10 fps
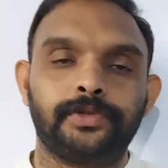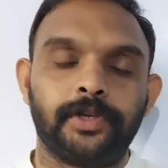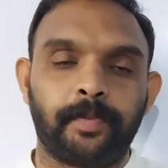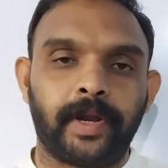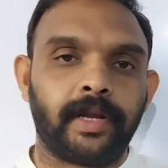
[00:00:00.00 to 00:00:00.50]

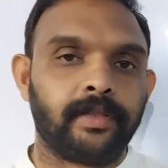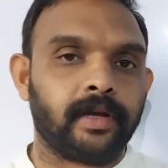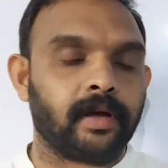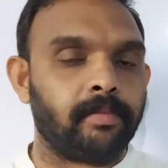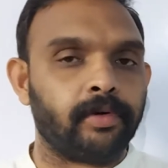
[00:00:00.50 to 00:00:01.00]
separate the
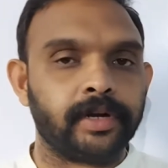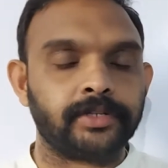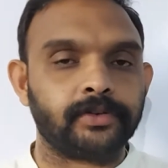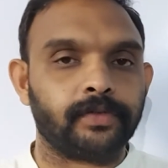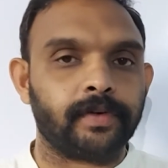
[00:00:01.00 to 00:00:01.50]

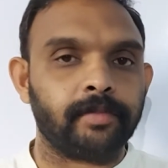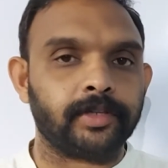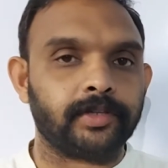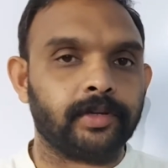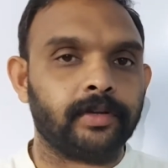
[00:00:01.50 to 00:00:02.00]
components of a
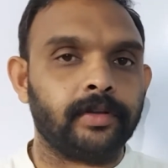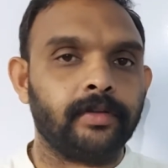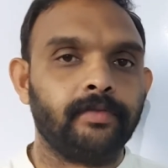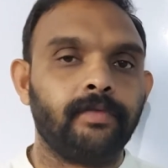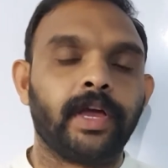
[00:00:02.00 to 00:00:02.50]
mixture,
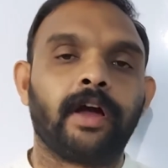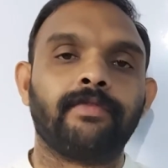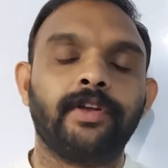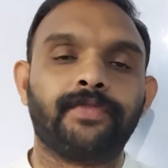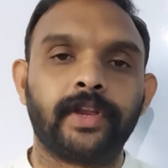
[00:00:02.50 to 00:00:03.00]
we
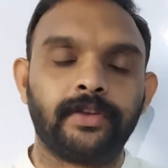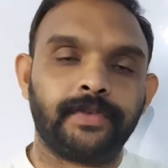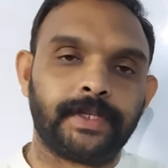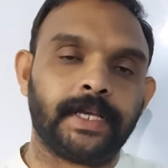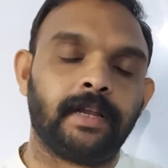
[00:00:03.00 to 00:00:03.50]
have different
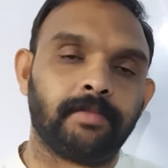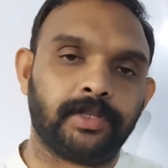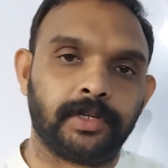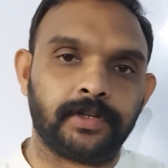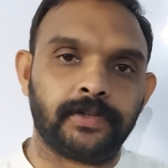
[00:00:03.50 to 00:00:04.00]
physical
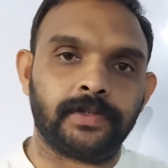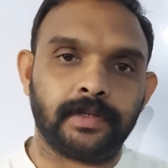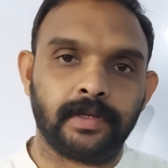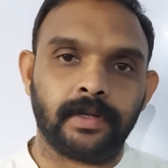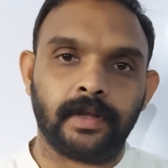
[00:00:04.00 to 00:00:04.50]

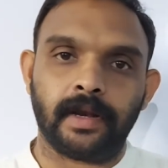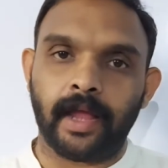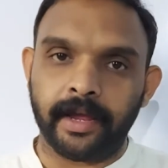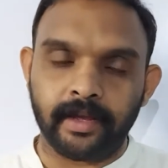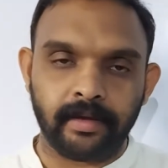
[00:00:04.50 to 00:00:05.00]
methods
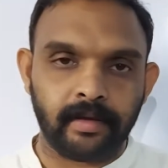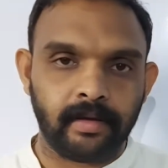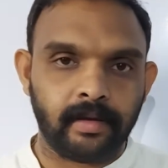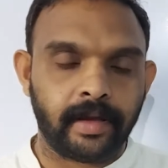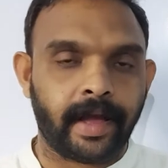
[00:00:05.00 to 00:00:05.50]
like
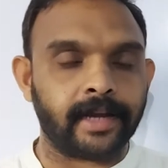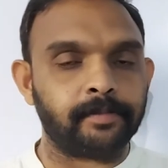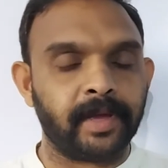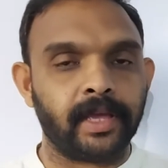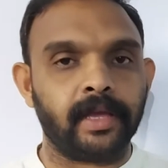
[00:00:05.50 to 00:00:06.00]

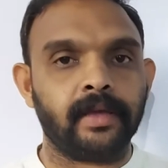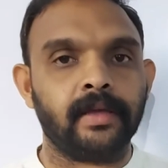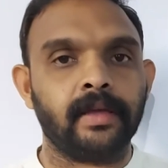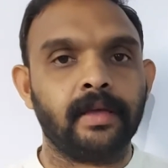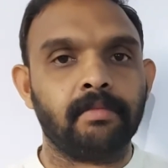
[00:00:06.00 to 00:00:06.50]
hand
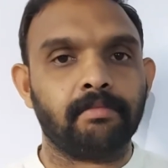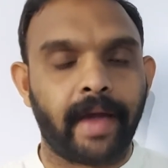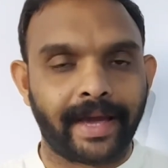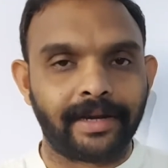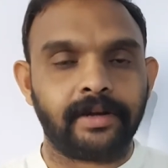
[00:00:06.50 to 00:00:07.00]
picking,
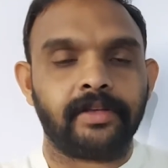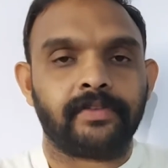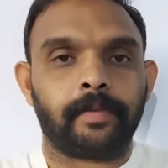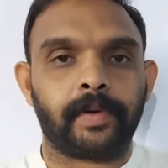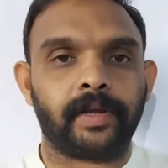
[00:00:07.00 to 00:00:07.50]
magnetic
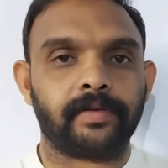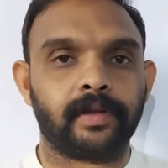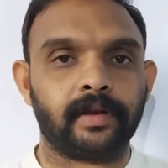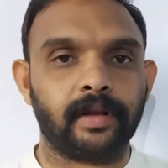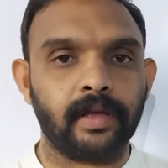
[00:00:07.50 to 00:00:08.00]

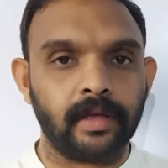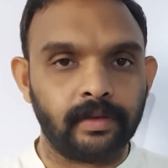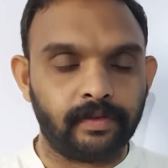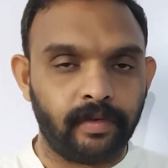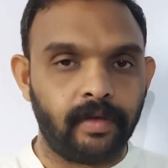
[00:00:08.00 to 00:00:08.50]
separation,
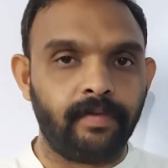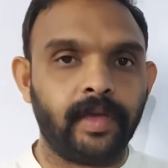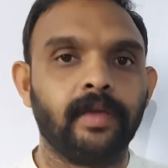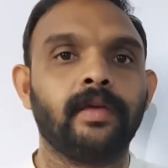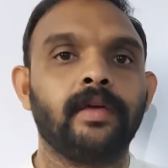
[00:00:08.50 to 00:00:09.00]

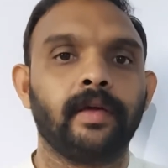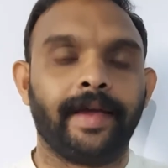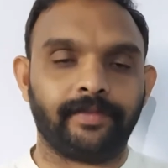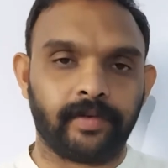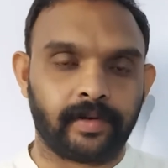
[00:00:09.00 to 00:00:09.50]
sieving,
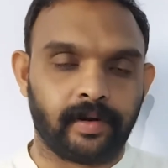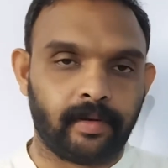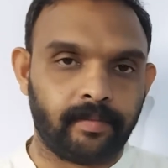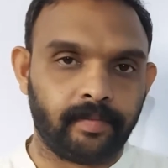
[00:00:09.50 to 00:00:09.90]
etc.